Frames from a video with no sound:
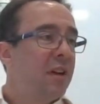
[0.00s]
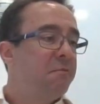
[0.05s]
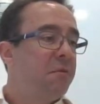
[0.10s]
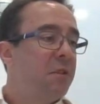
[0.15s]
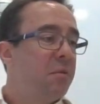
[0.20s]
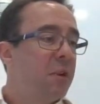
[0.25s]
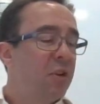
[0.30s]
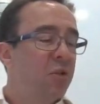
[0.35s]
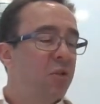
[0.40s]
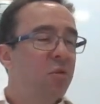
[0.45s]

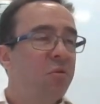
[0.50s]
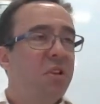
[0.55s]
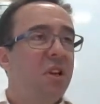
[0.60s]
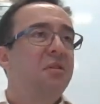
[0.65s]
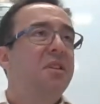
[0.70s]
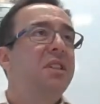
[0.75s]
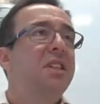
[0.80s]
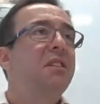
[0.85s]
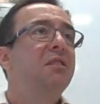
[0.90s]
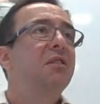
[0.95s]
you might call you know,
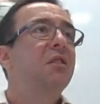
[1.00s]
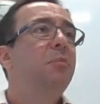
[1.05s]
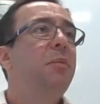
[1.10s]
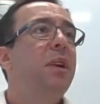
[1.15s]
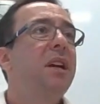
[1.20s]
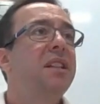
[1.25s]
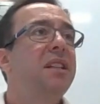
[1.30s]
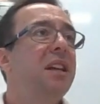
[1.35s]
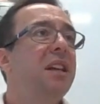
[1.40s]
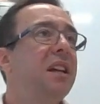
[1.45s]
single
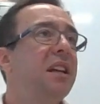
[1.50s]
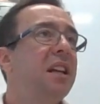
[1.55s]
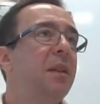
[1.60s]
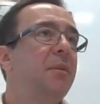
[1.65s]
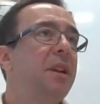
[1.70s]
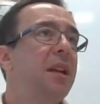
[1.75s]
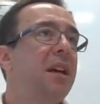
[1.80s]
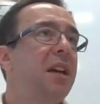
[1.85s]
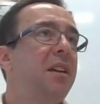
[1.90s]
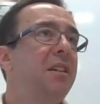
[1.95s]
big ticket
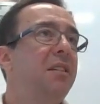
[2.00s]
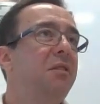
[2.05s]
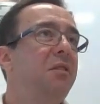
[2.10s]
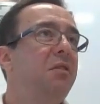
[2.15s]
M&A.